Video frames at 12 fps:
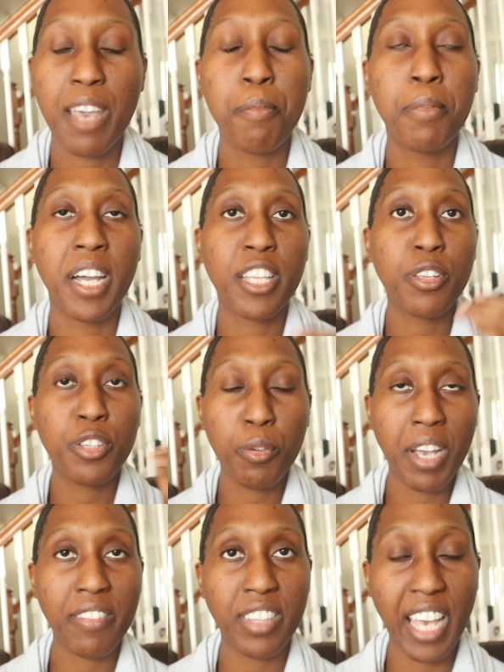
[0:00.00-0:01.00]
but you
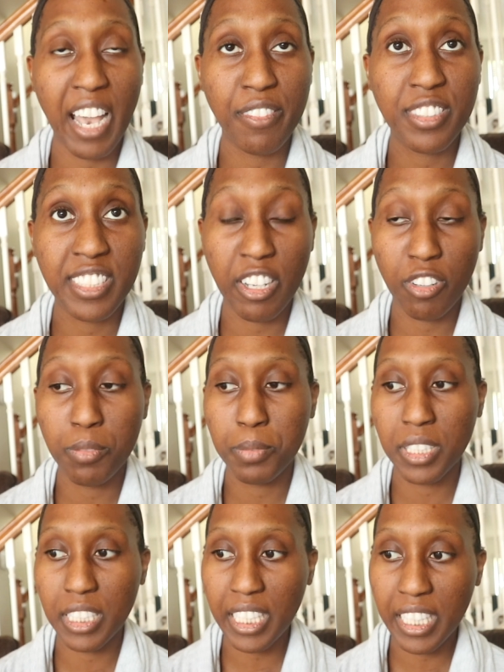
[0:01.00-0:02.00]
do have to have
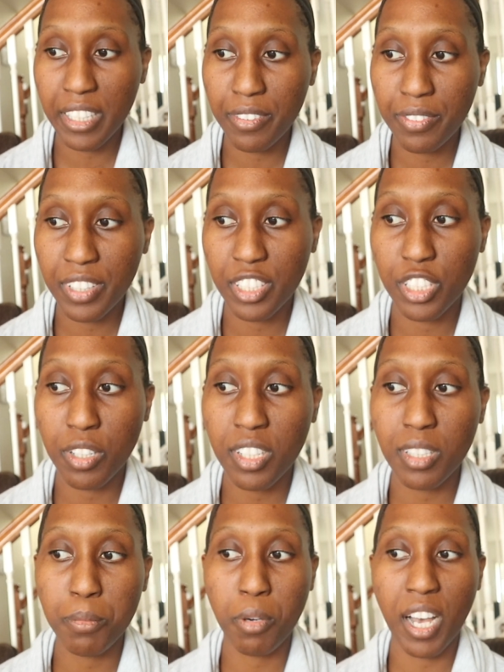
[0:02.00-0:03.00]
self-belief
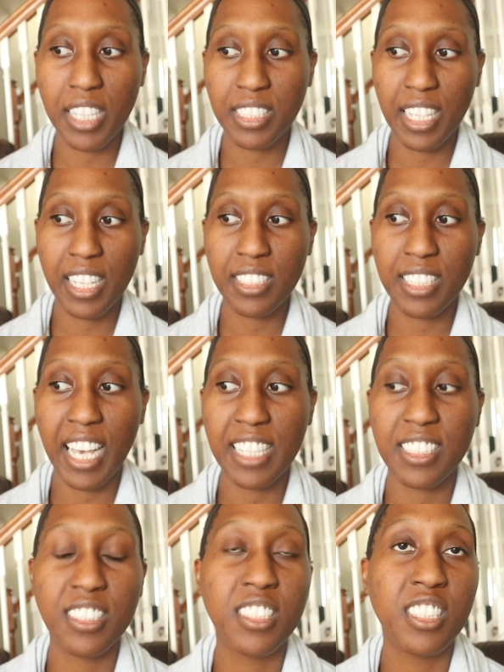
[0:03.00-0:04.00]
during the process,
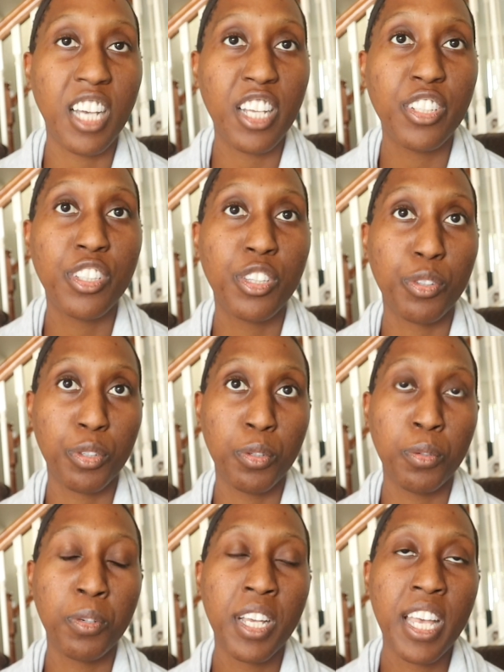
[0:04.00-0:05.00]
as it's done
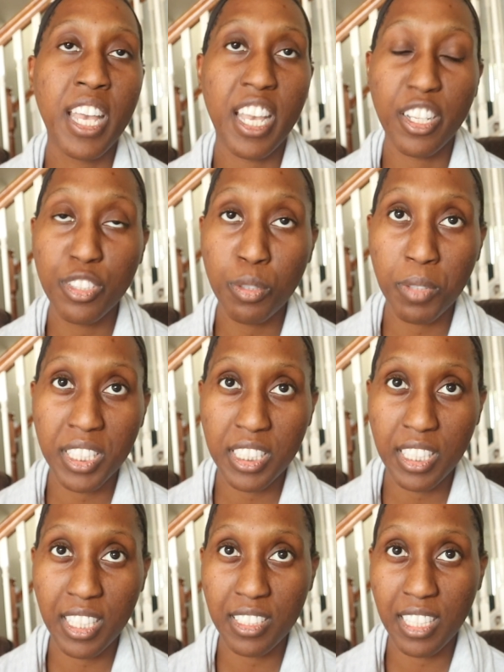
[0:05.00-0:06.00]
through
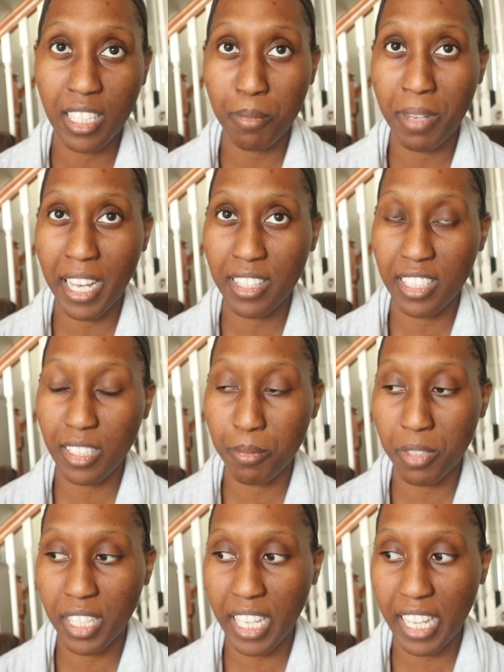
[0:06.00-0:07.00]
intuition and telepathic
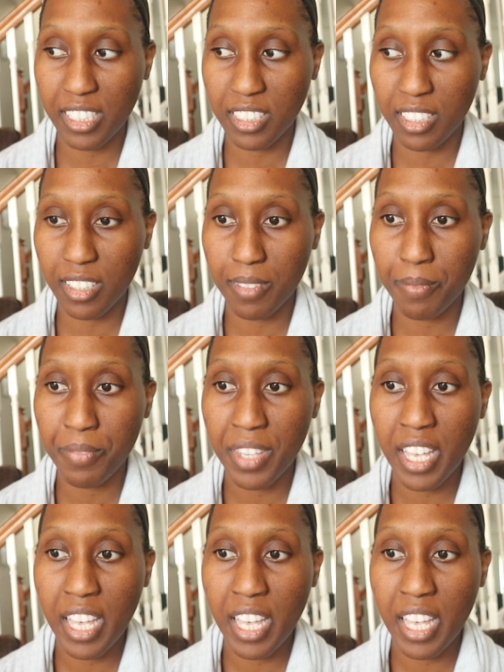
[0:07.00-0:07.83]
communication.